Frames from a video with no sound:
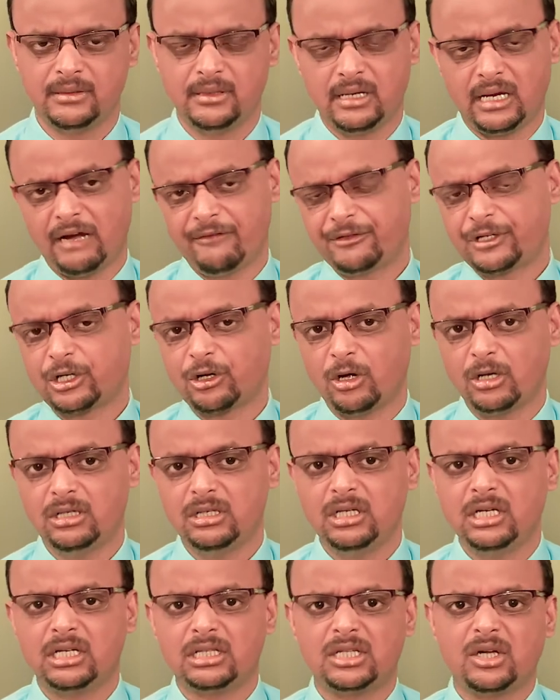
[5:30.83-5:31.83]
After all,
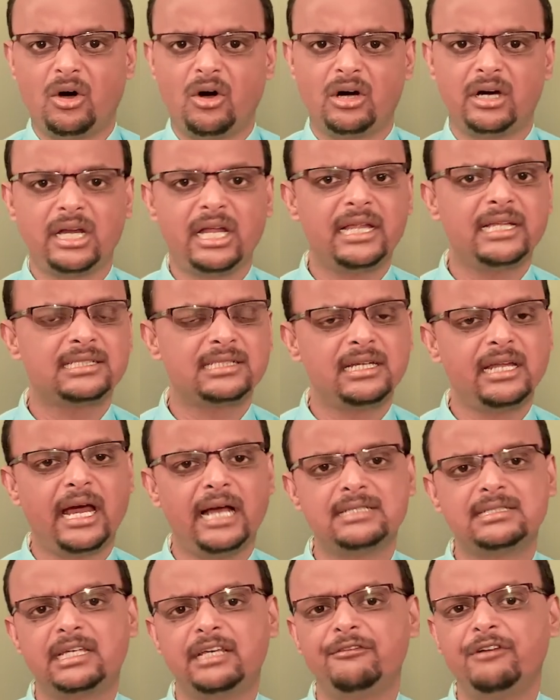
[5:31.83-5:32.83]
the organization
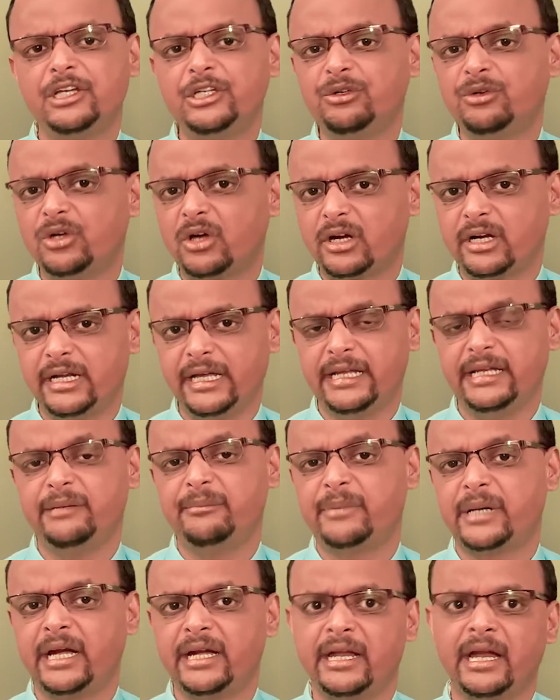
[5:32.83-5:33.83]
has given you your daily
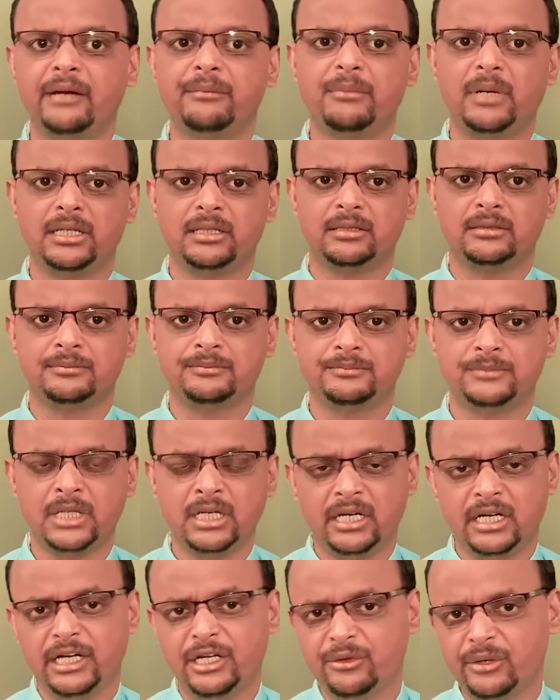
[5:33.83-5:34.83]
bread and butter
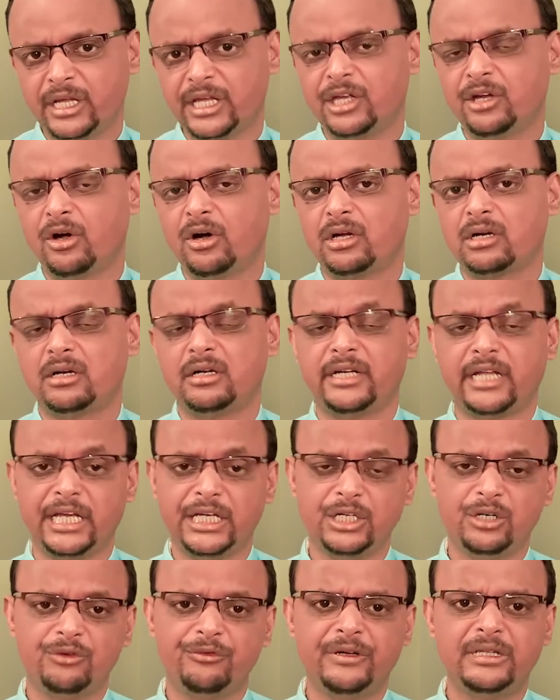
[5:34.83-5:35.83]
during your
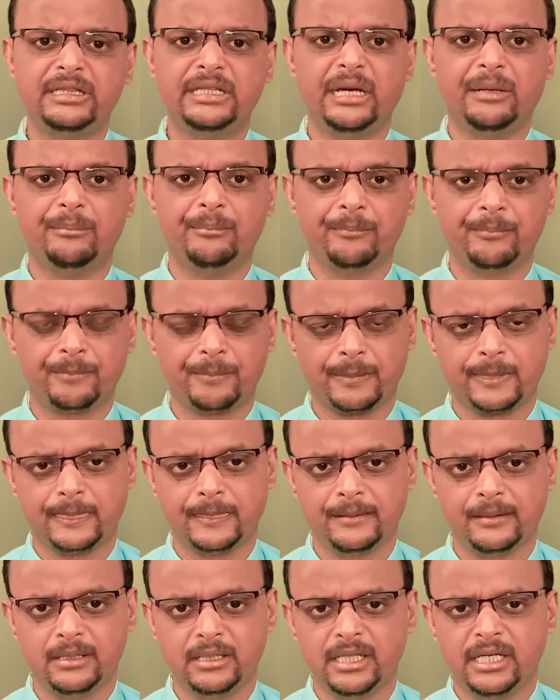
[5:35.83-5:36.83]
tenure with them.
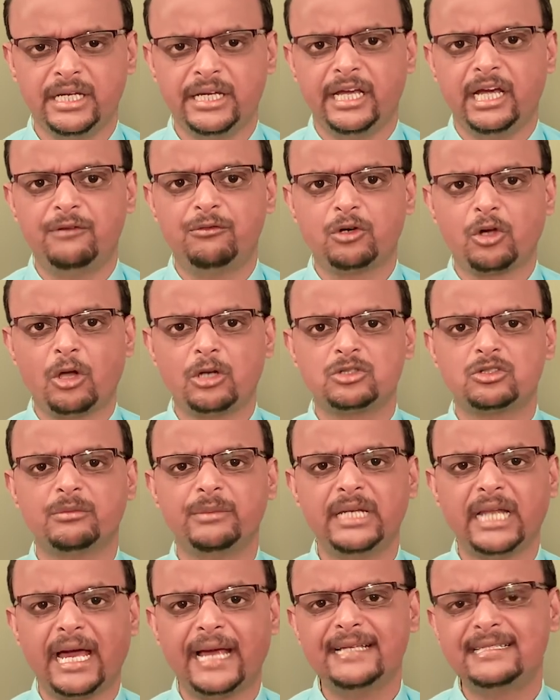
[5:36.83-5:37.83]
It would also
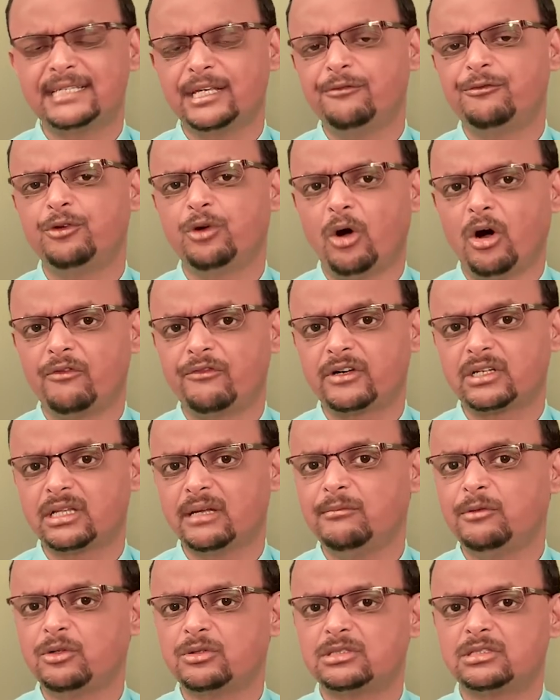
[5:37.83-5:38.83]
be nice if you offer
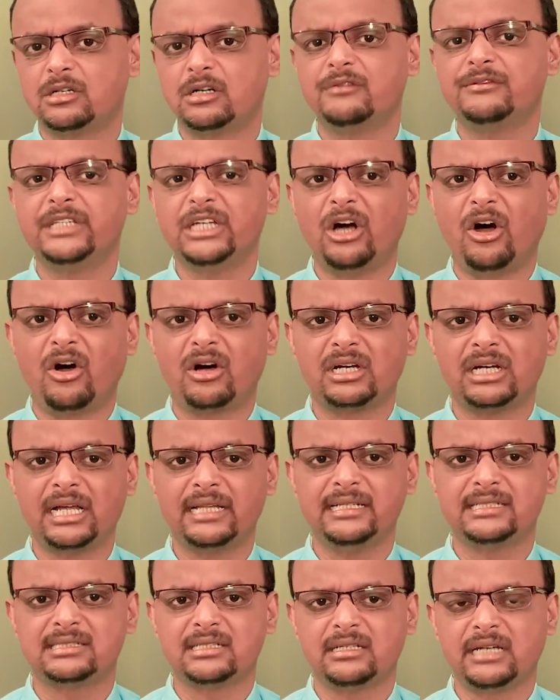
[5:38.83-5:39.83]
them to serve the
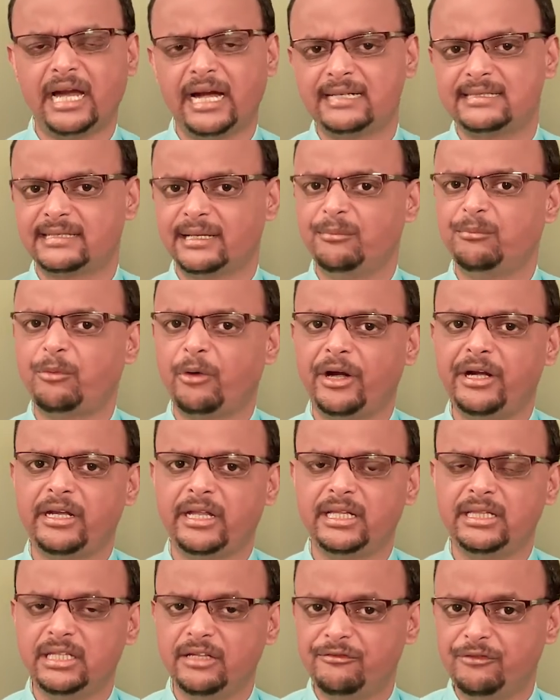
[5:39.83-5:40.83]
organization at some point
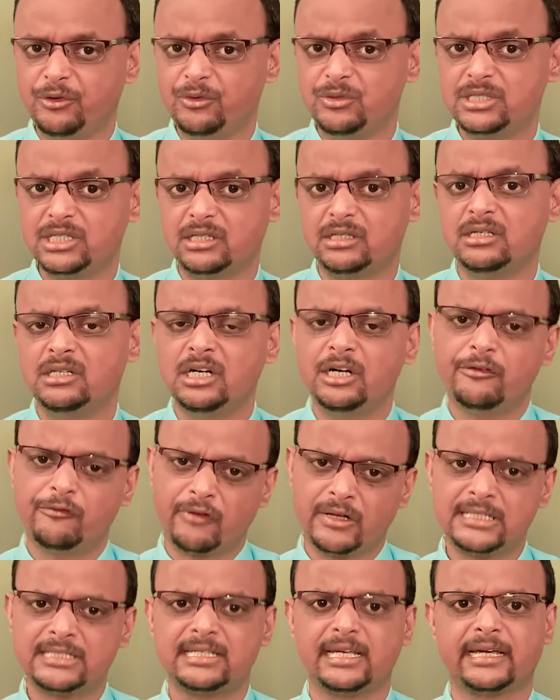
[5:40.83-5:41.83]
in the future
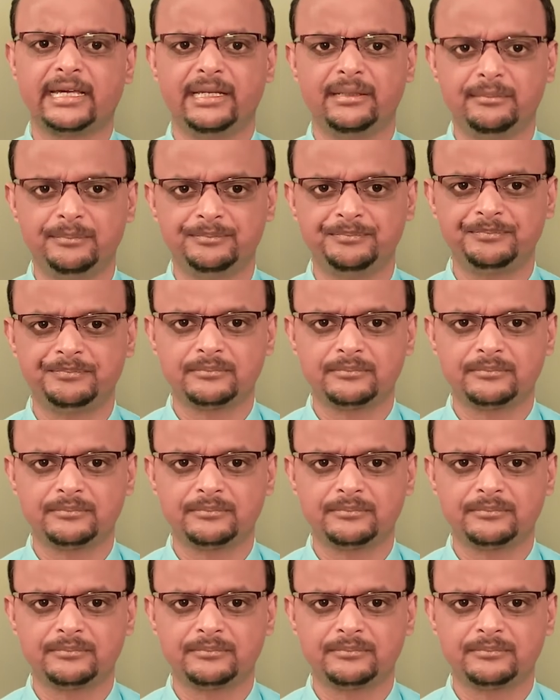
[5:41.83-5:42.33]
once again.